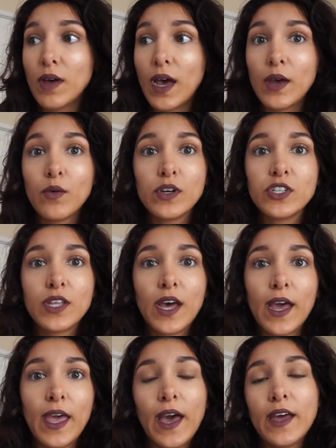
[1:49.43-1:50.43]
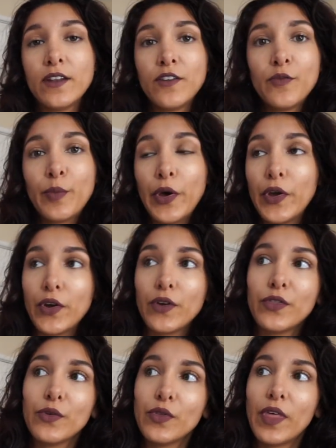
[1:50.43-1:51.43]
I wish that I hadn't have put her
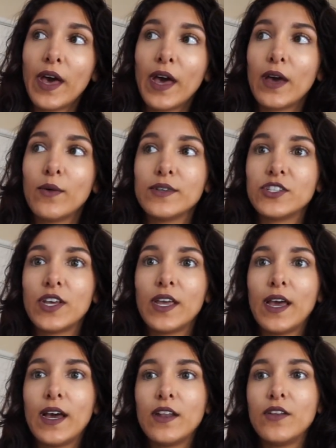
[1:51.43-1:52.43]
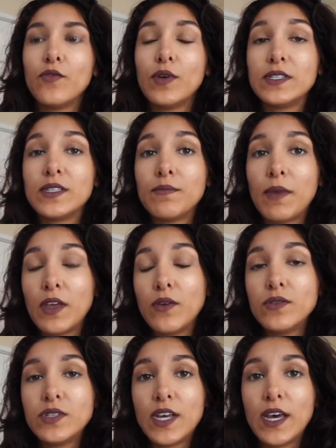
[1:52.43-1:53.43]
through that. I wish I hadn't have wasted my
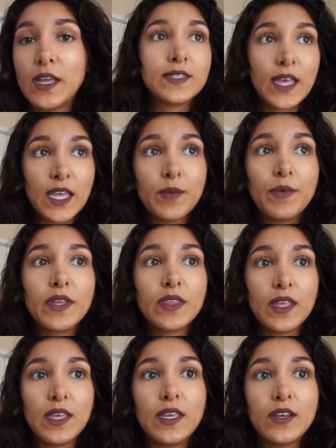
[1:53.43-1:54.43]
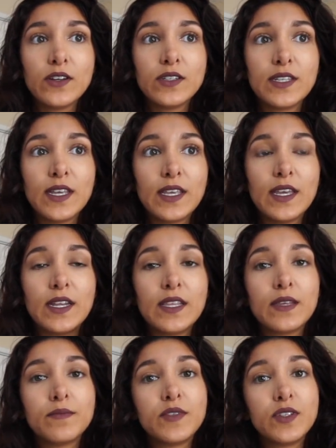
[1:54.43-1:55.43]
own time. Taping the ears and getting
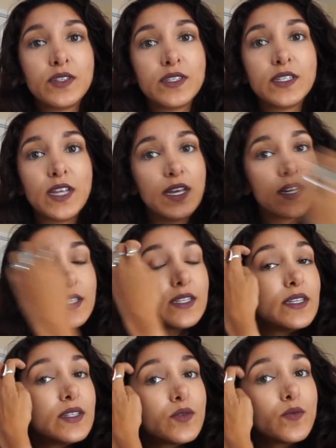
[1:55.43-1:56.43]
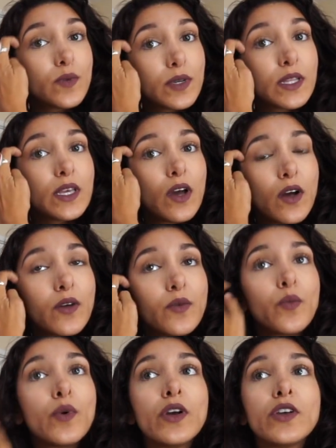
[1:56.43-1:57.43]
them to stand is really hard
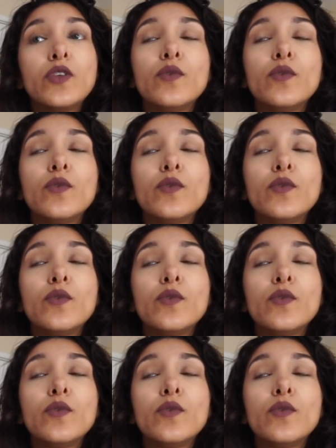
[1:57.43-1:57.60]
work.